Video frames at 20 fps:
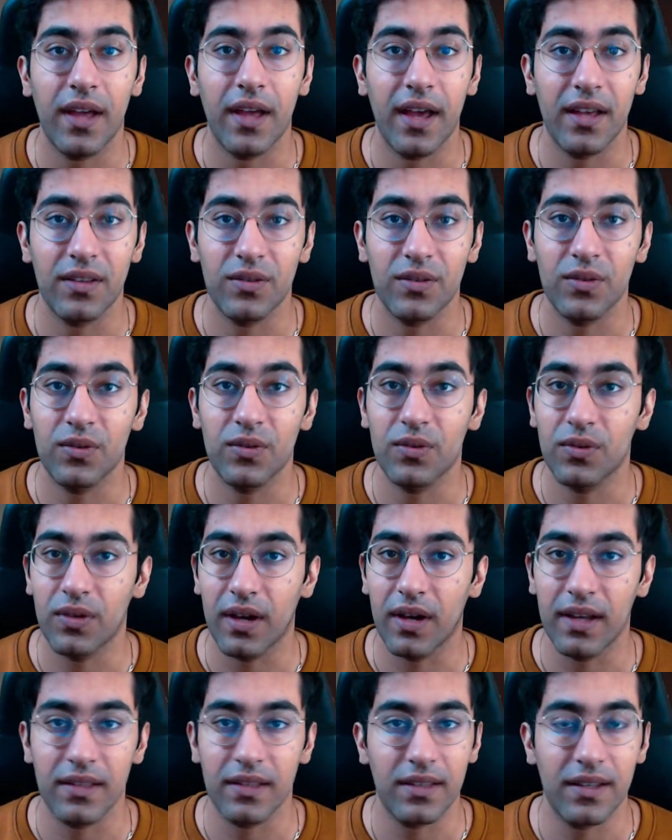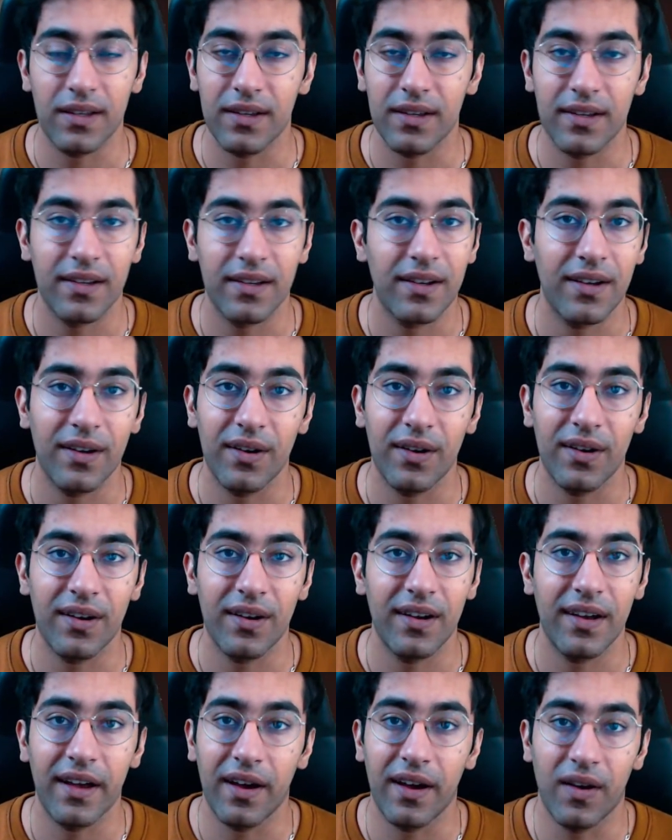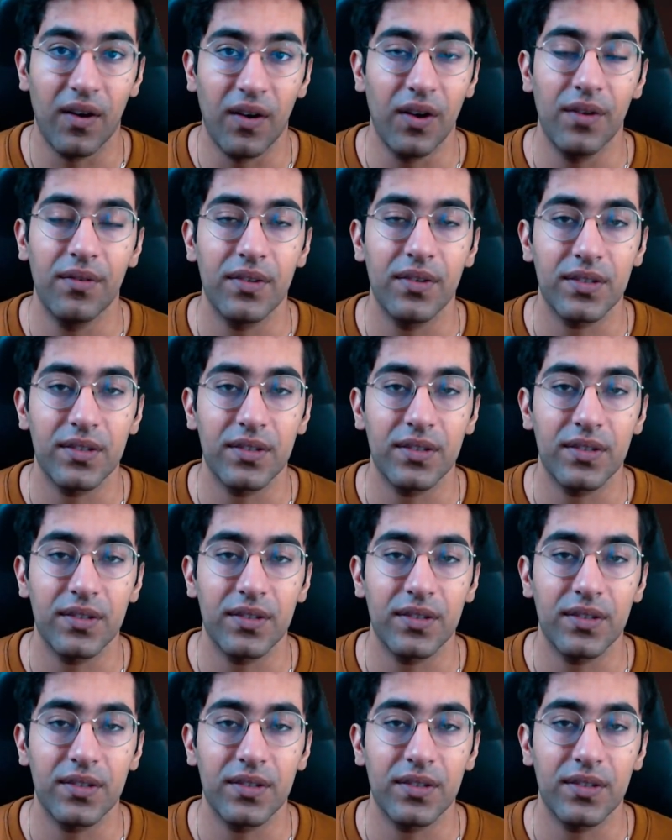As you, I think uh, all of us